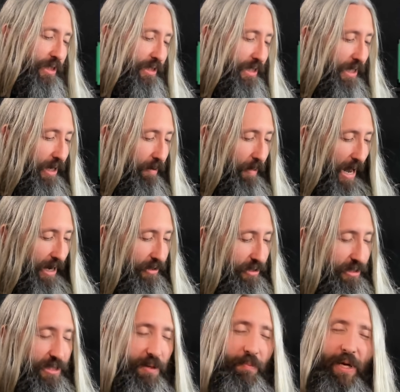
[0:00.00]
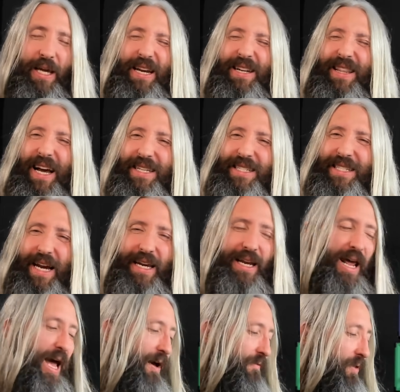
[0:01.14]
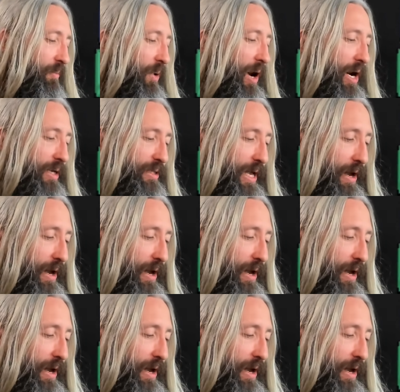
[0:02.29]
can see I'm actually dipping into that second half of the box